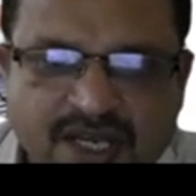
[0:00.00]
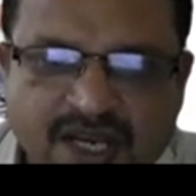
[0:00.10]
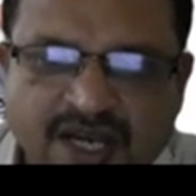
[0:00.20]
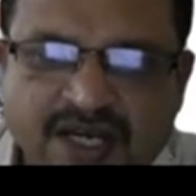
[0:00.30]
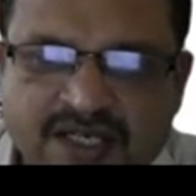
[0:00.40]

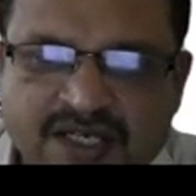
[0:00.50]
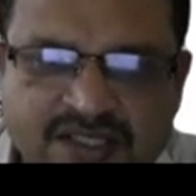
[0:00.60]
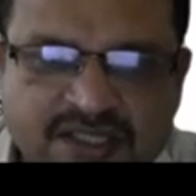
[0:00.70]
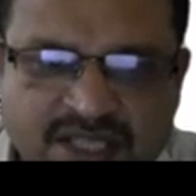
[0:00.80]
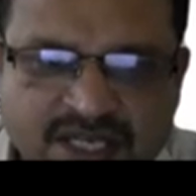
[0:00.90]
and
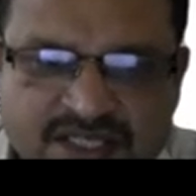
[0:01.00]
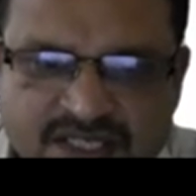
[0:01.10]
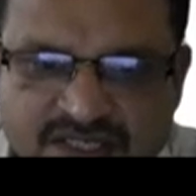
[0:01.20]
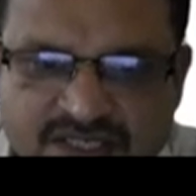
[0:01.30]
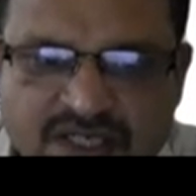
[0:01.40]
the
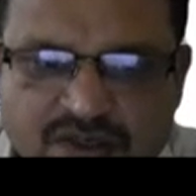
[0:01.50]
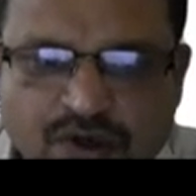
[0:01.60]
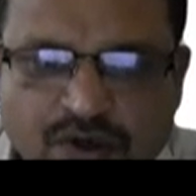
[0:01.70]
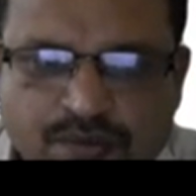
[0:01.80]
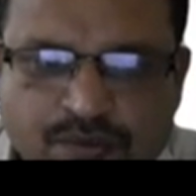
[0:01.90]
tangential
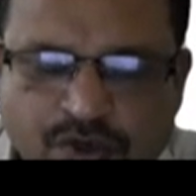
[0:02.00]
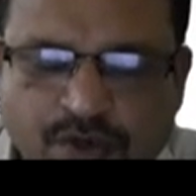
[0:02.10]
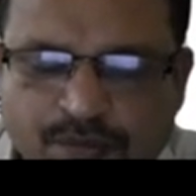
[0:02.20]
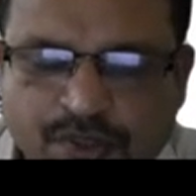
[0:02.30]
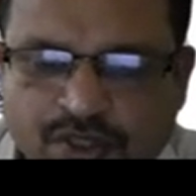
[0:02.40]

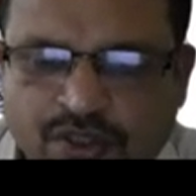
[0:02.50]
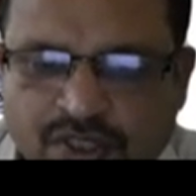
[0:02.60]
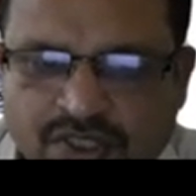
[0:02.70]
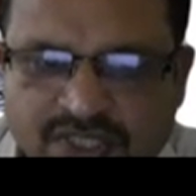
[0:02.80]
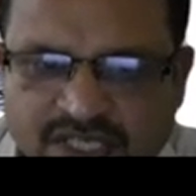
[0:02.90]
component
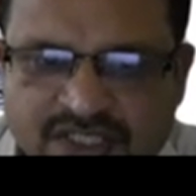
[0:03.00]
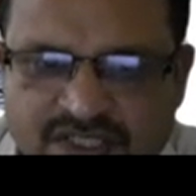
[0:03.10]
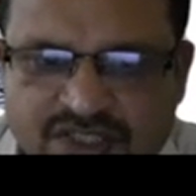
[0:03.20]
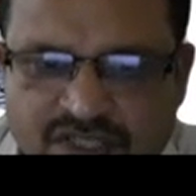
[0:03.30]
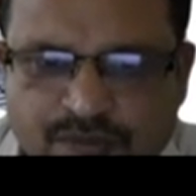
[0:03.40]
or the
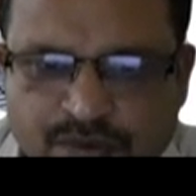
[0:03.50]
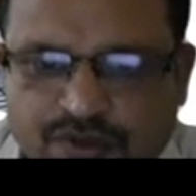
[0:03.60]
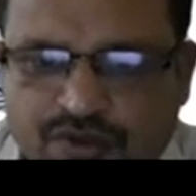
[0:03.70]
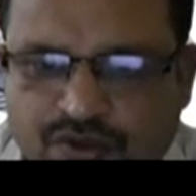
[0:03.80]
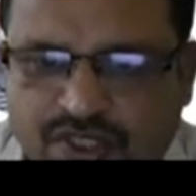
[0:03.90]
tangential
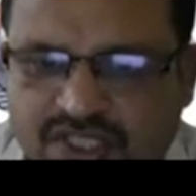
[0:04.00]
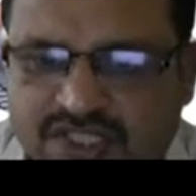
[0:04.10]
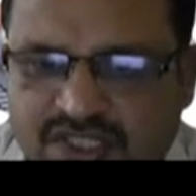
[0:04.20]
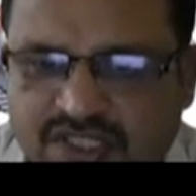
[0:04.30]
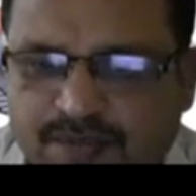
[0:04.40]
force
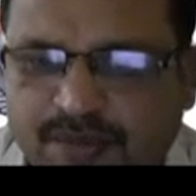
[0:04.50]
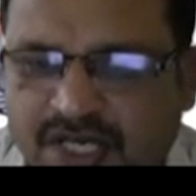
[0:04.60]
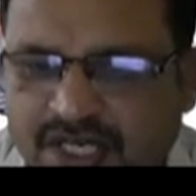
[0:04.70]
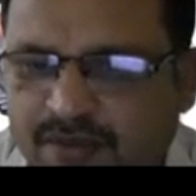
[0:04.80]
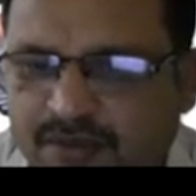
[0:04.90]
causes the
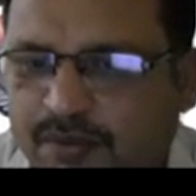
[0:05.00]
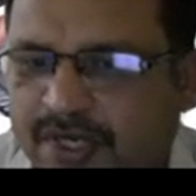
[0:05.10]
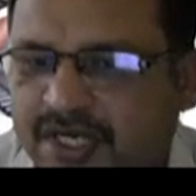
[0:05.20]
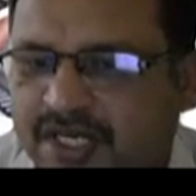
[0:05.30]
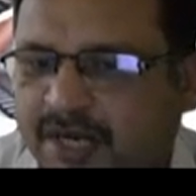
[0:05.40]
bending
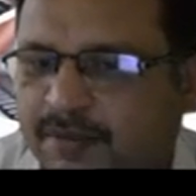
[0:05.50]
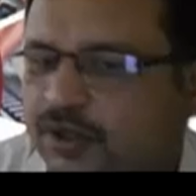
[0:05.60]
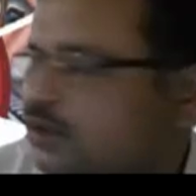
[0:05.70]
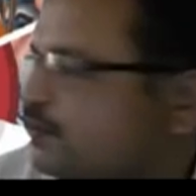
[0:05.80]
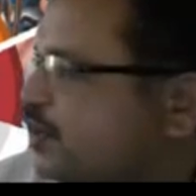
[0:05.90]
moment
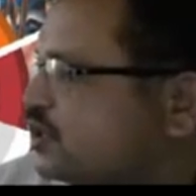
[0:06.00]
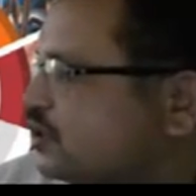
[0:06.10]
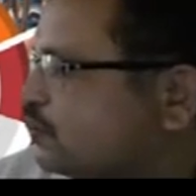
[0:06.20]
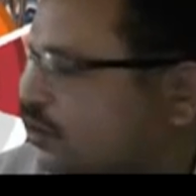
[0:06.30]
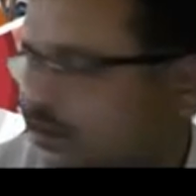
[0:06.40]
about the base
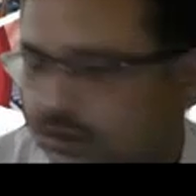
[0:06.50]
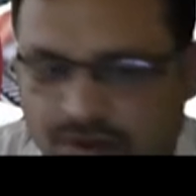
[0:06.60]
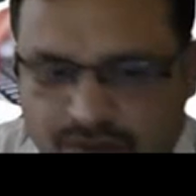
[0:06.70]
of the tooth.